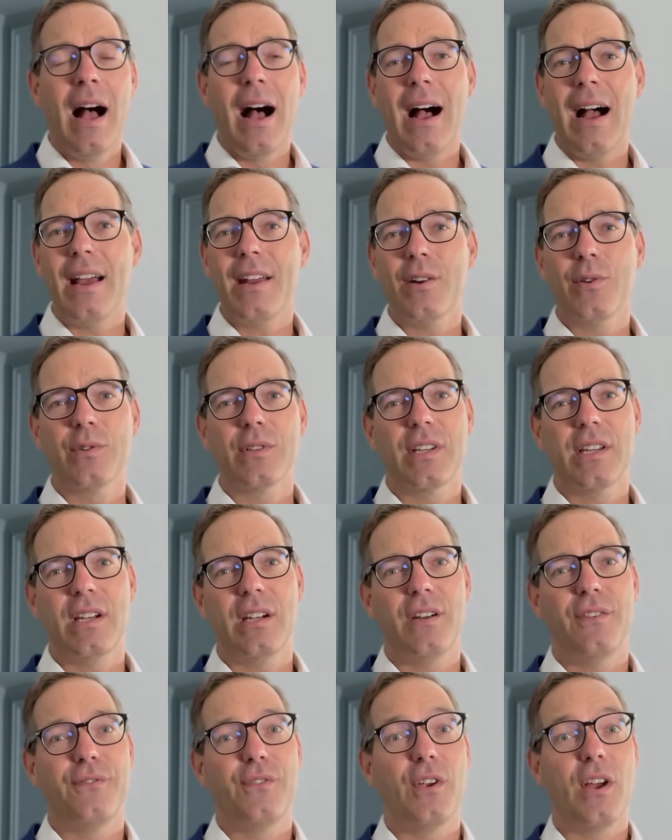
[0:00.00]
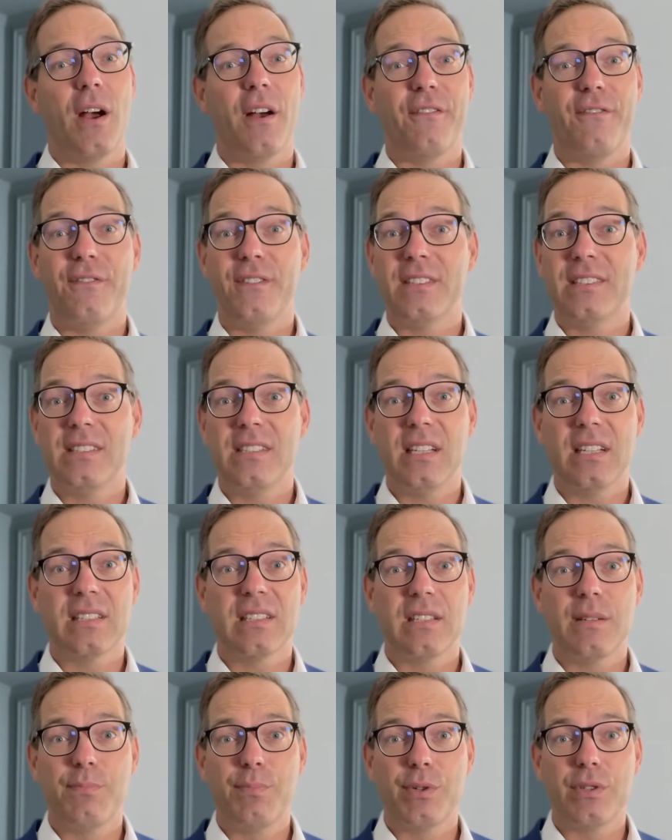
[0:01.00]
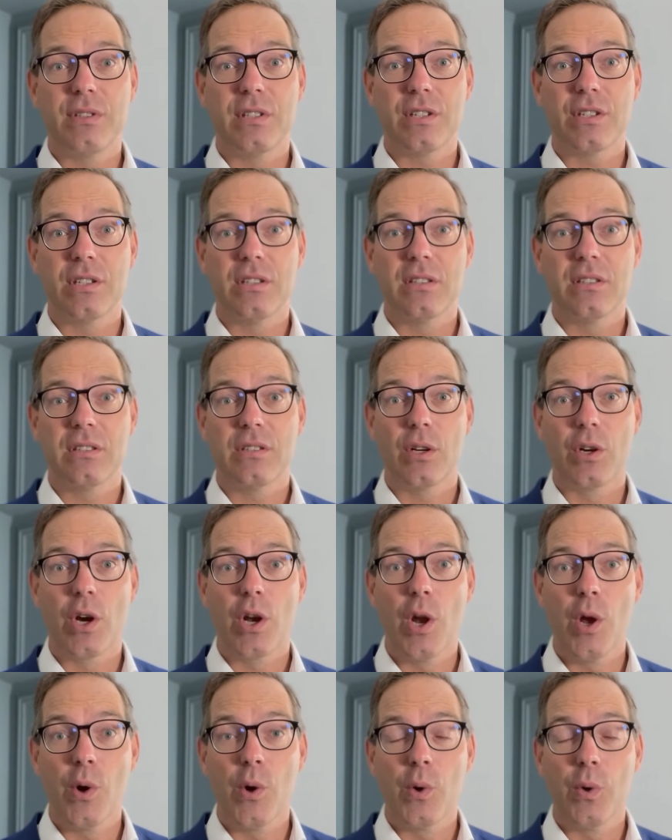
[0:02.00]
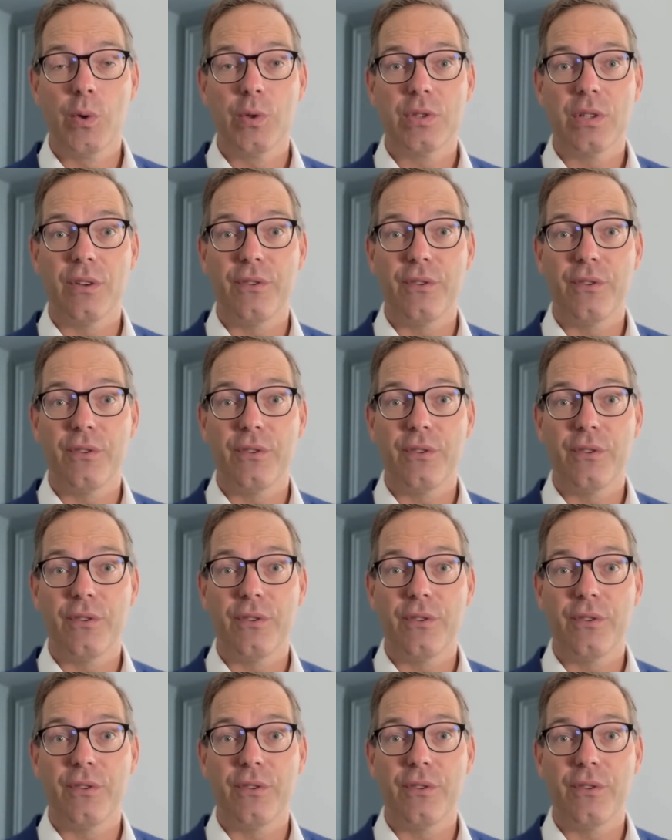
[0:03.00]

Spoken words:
I don't care if you have 60 positions to close,